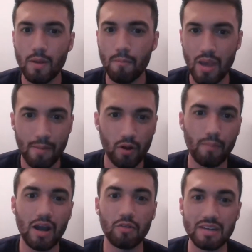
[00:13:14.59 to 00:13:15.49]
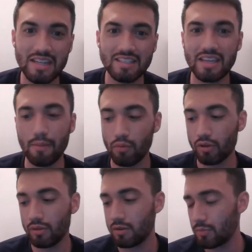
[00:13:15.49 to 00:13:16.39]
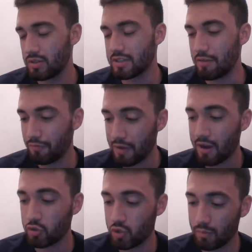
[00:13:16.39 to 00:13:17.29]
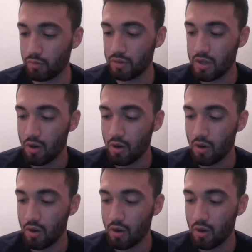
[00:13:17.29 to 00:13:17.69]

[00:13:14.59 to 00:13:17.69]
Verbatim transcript: Bam and Adebayo needs to get Brook Lopez in foul trouble.